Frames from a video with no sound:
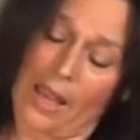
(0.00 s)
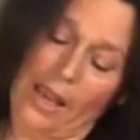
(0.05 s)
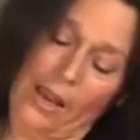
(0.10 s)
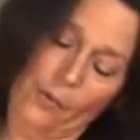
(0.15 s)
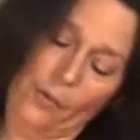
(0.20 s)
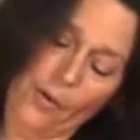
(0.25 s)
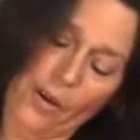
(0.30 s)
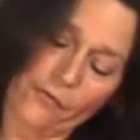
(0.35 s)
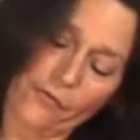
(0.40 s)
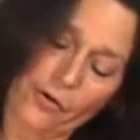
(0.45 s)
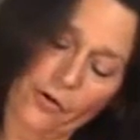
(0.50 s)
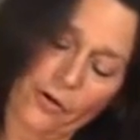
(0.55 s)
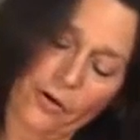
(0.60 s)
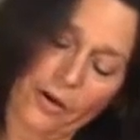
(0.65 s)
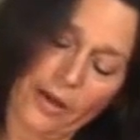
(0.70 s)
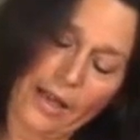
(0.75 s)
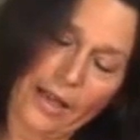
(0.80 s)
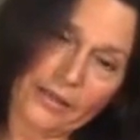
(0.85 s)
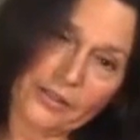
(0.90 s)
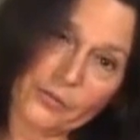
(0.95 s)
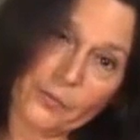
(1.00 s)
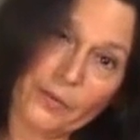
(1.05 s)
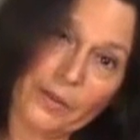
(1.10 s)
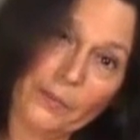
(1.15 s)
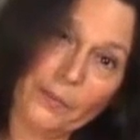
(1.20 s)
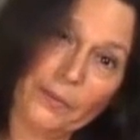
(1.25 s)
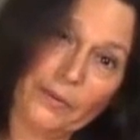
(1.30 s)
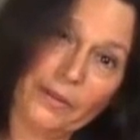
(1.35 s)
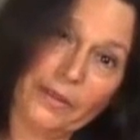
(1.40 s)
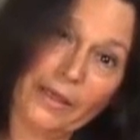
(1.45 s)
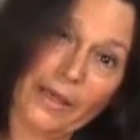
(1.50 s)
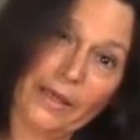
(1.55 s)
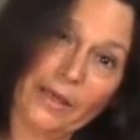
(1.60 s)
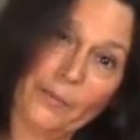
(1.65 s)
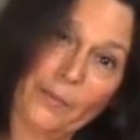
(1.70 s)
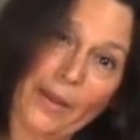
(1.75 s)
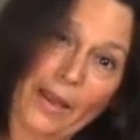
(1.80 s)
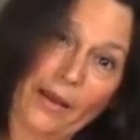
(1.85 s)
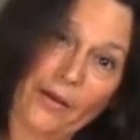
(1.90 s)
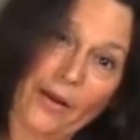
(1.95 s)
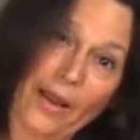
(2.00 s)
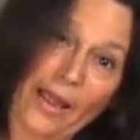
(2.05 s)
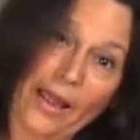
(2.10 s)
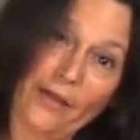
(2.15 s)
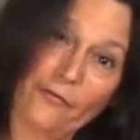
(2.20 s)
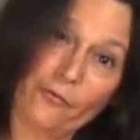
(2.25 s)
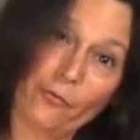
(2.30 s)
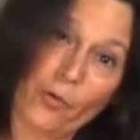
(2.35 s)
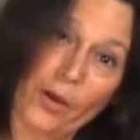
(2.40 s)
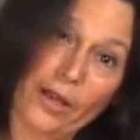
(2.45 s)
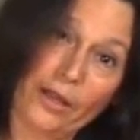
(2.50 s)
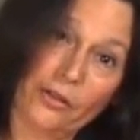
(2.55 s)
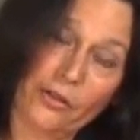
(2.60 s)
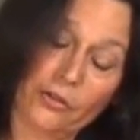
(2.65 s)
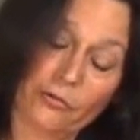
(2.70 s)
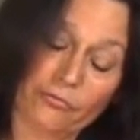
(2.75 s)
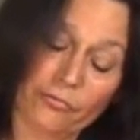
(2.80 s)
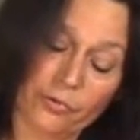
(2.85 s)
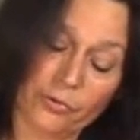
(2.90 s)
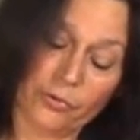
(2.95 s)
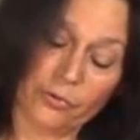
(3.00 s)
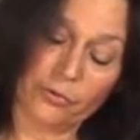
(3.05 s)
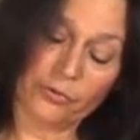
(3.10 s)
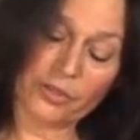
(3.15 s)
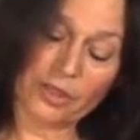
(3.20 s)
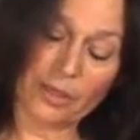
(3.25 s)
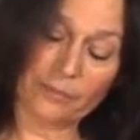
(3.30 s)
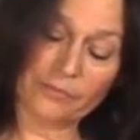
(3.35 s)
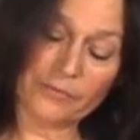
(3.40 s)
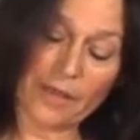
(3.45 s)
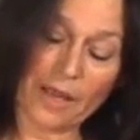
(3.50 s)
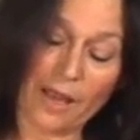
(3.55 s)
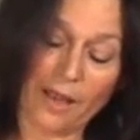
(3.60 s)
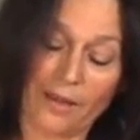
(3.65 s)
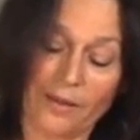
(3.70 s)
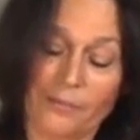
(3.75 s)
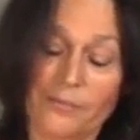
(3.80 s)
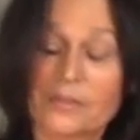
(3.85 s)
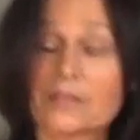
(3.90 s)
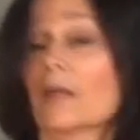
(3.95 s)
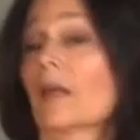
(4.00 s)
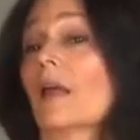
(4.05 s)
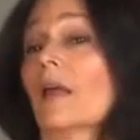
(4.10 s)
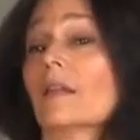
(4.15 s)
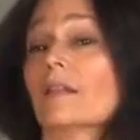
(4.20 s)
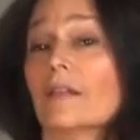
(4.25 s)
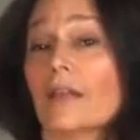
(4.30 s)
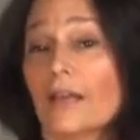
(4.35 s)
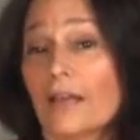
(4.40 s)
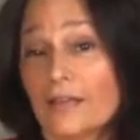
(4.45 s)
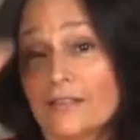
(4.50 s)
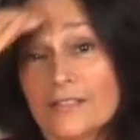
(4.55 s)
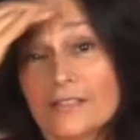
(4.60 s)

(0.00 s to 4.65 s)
However, as people get about halfway through sometimes, they